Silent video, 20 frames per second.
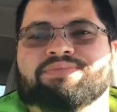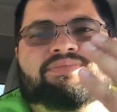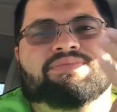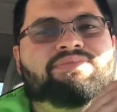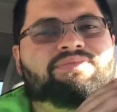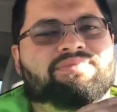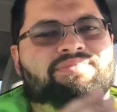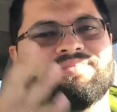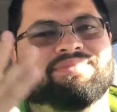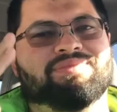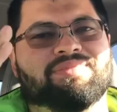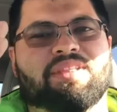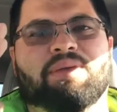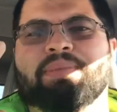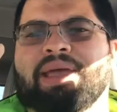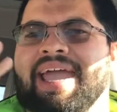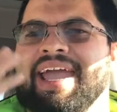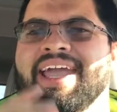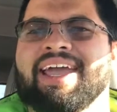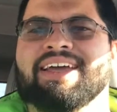
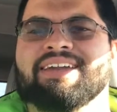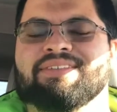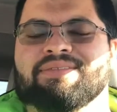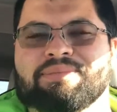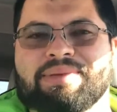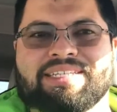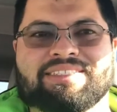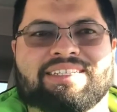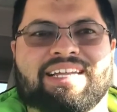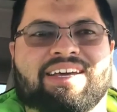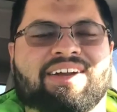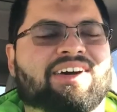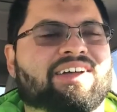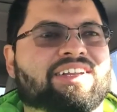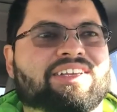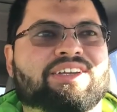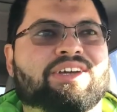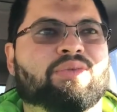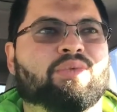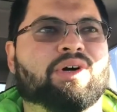man, missed out on
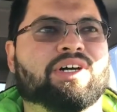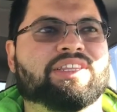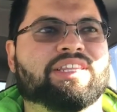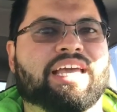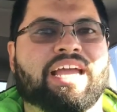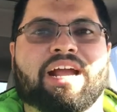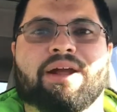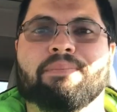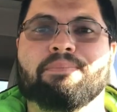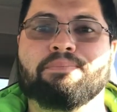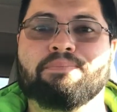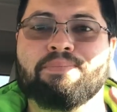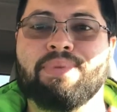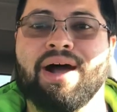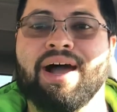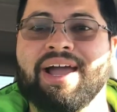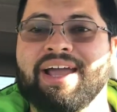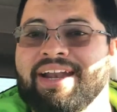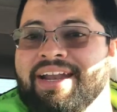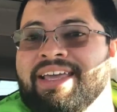a good one there.
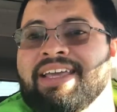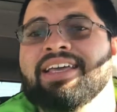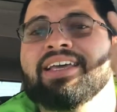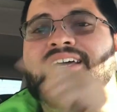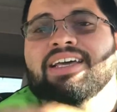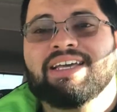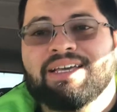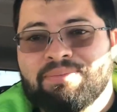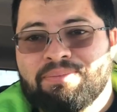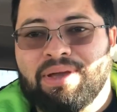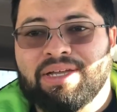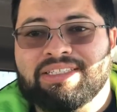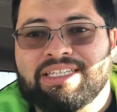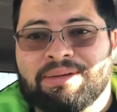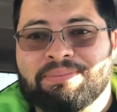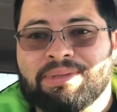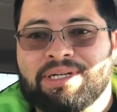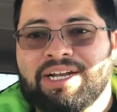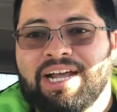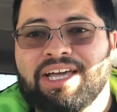But picked
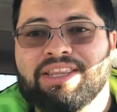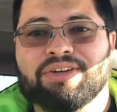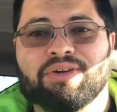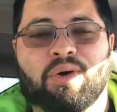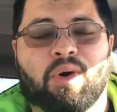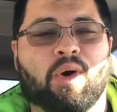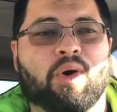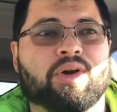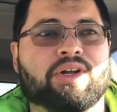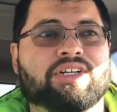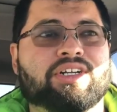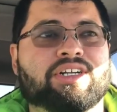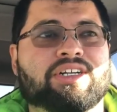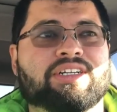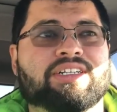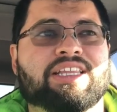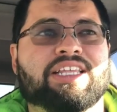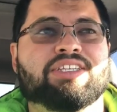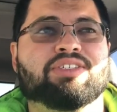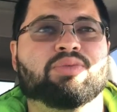up another order.
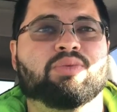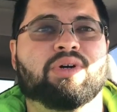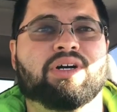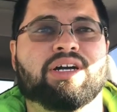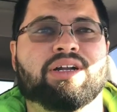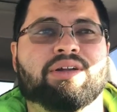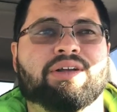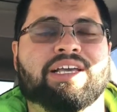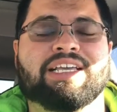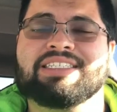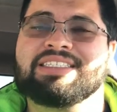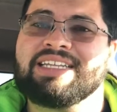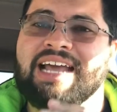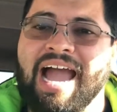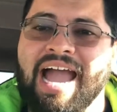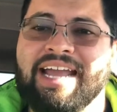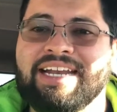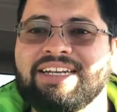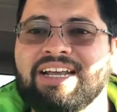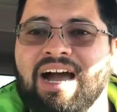This one is
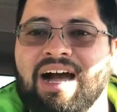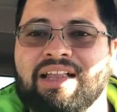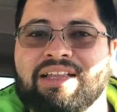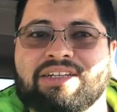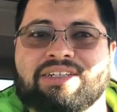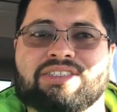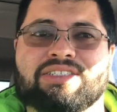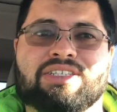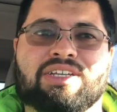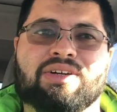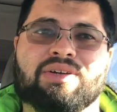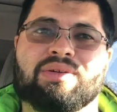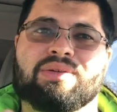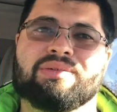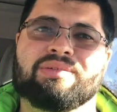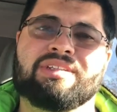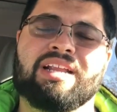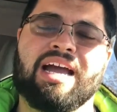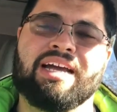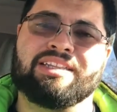nine dollars, so
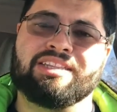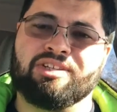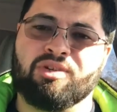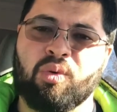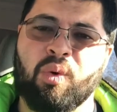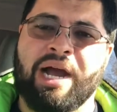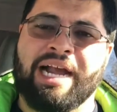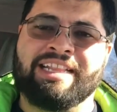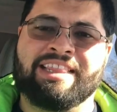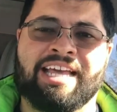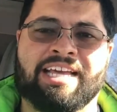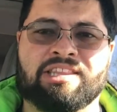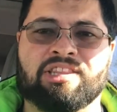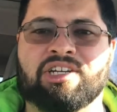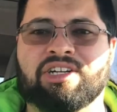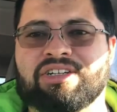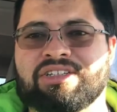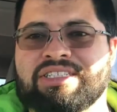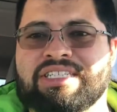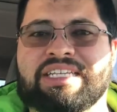not quite that
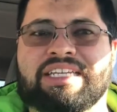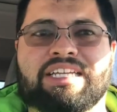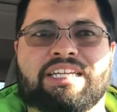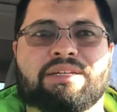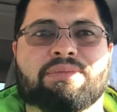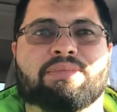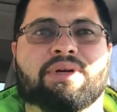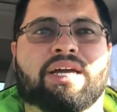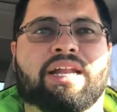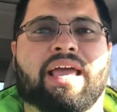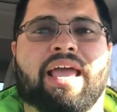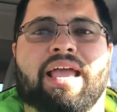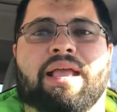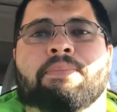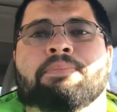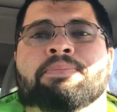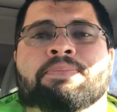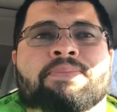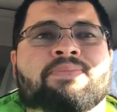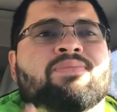thirteen dollars, but hey,
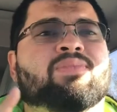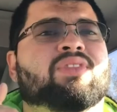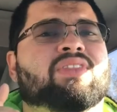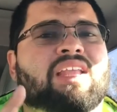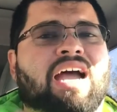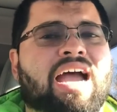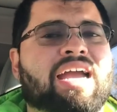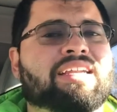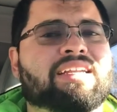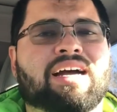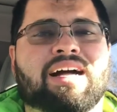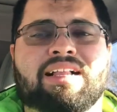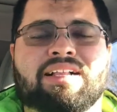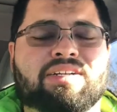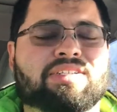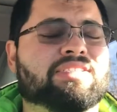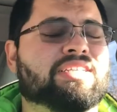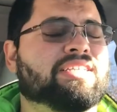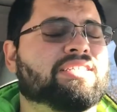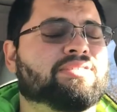nine
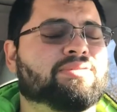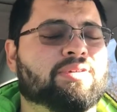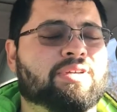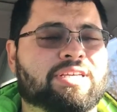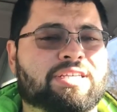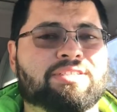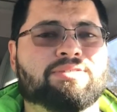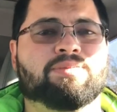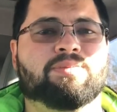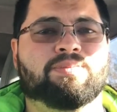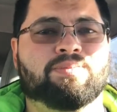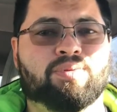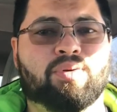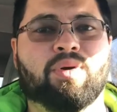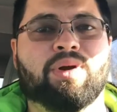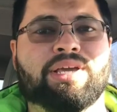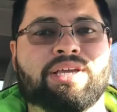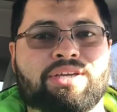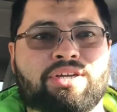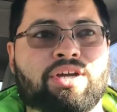dollars is, is
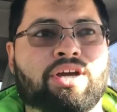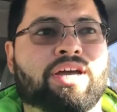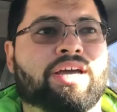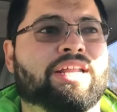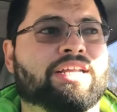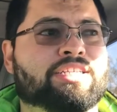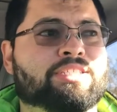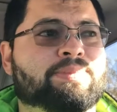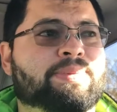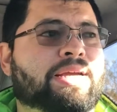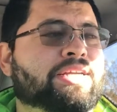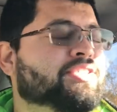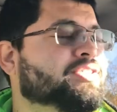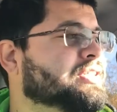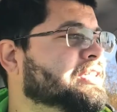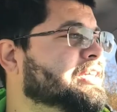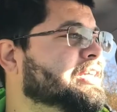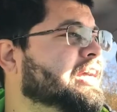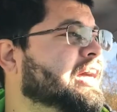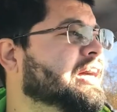pretty good,
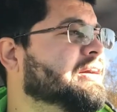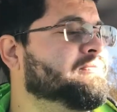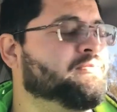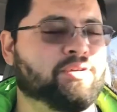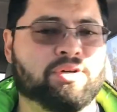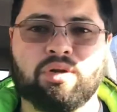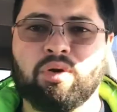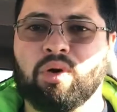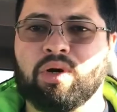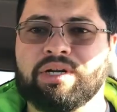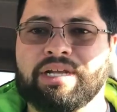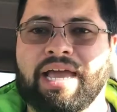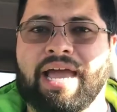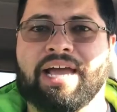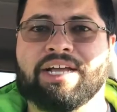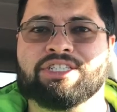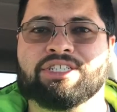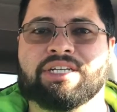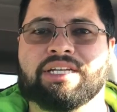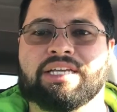especially um, for door
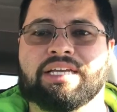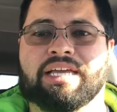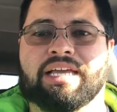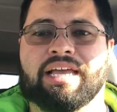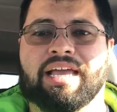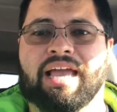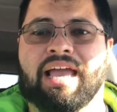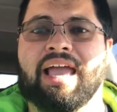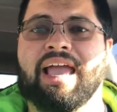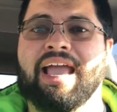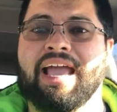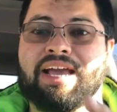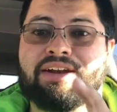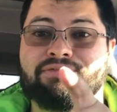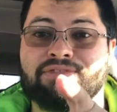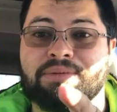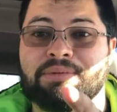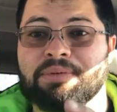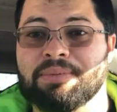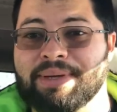dashing and
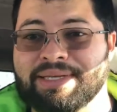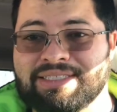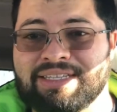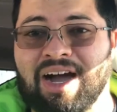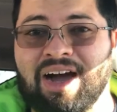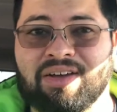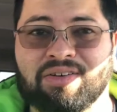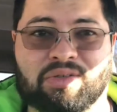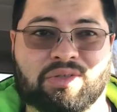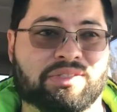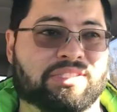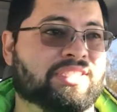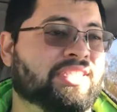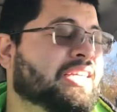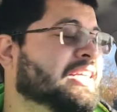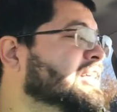from a McDonald's.